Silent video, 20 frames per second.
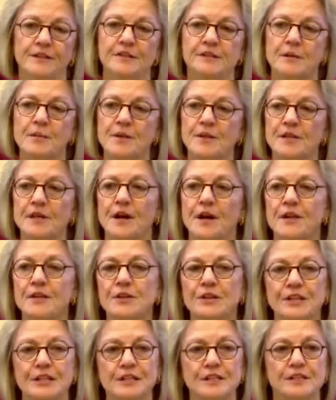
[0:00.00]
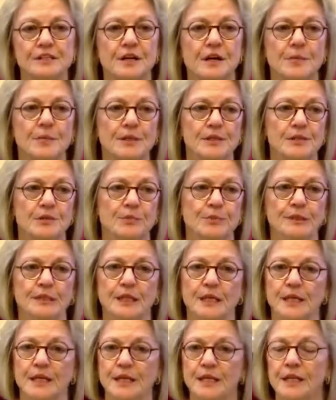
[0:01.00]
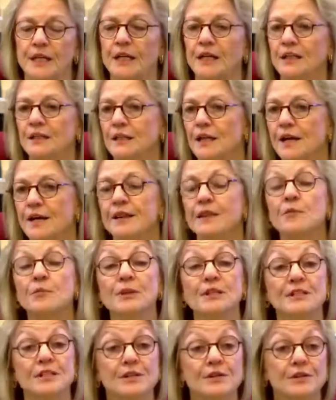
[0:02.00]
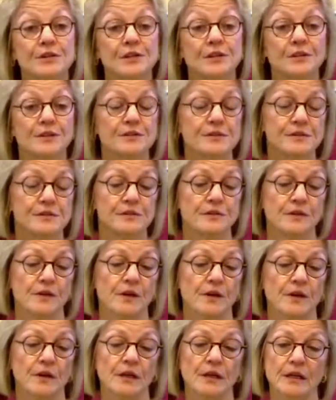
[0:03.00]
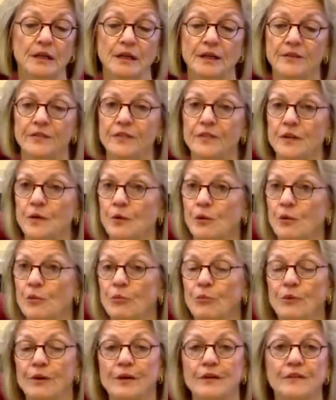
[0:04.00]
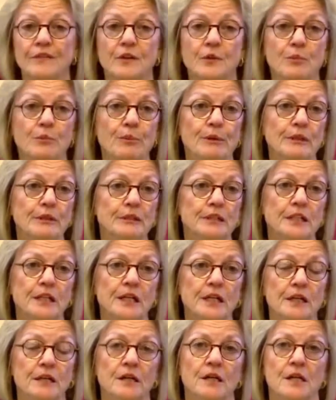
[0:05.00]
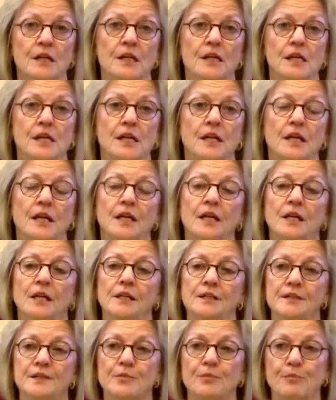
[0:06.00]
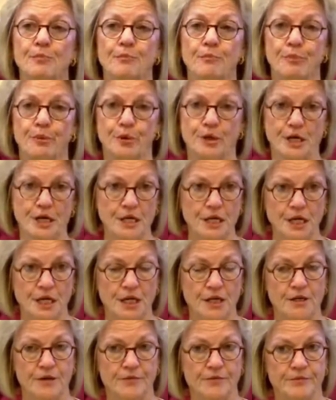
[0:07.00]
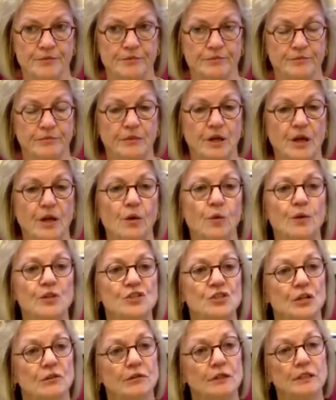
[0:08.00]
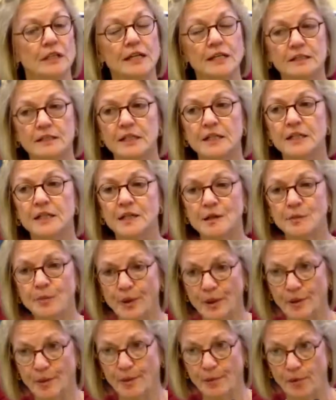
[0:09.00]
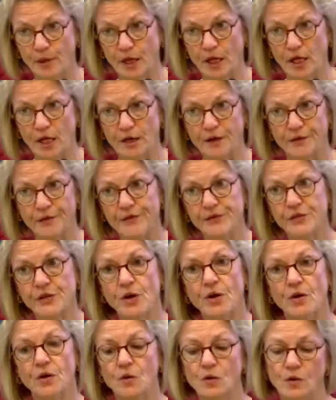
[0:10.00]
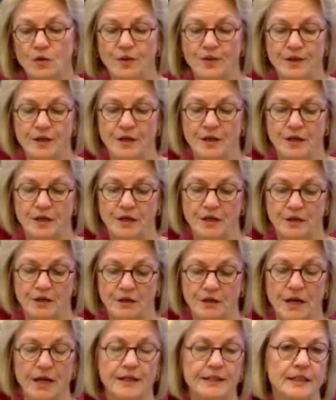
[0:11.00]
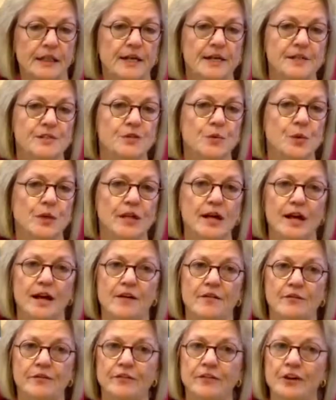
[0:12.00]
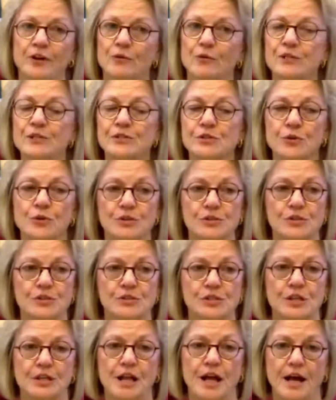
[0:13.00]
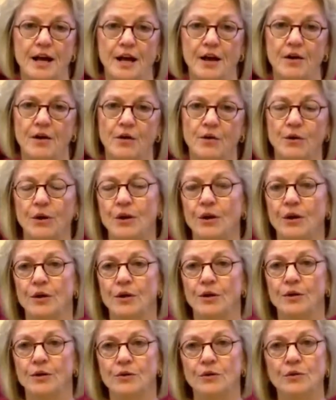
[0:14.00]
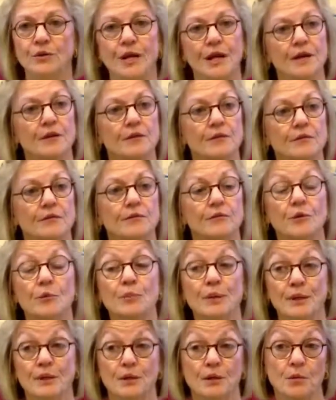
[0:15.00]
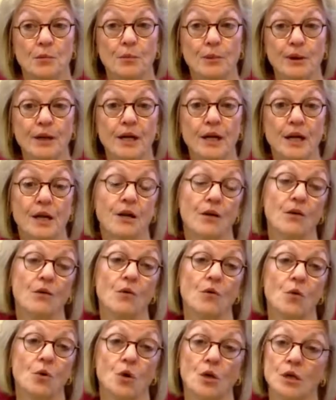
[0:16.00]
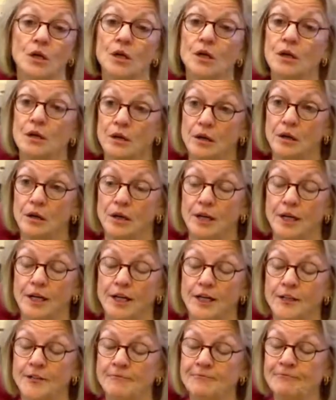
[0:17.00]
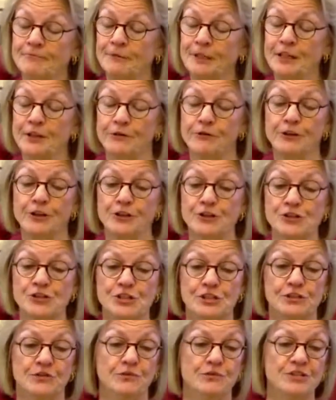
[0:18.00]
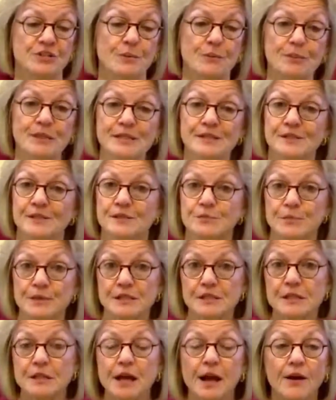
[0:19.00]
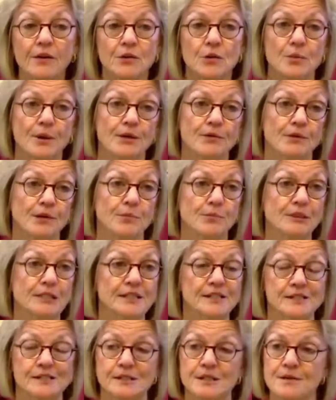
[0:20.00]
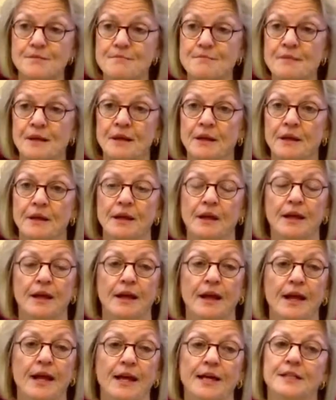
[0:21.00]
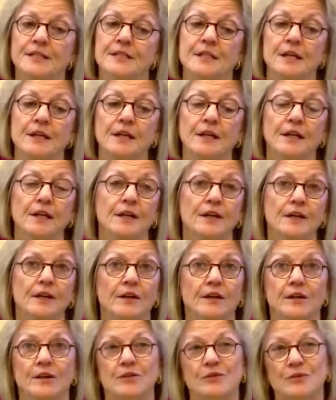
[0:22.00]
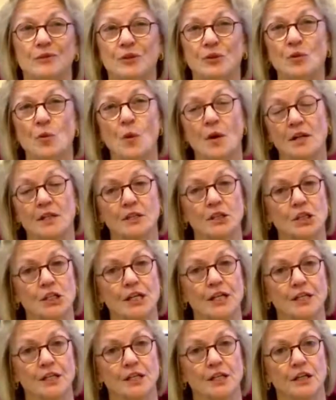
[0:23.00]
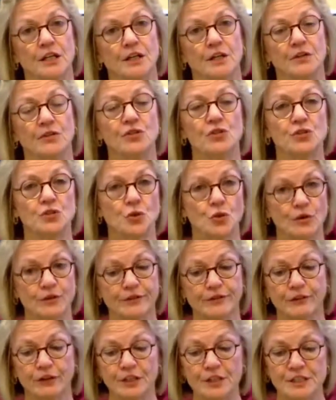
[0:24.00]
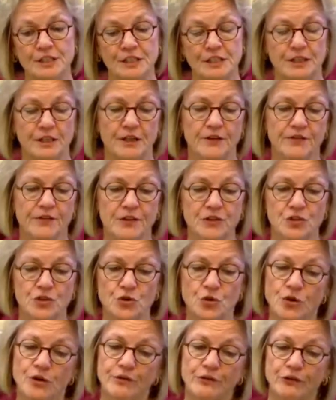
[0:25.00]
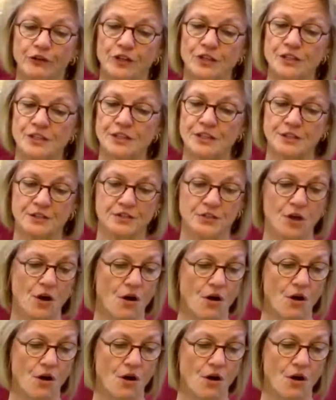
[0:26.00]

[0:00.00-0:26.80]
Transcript: some of the other things come into play, like the materials. If the, if the building is brick, we generally like to keep it brick. So, the guidelines will have resources on how you can repair brick or um, if there's some pieces missing, how you might replace them. And you want to look at the storefront, and if the storefront is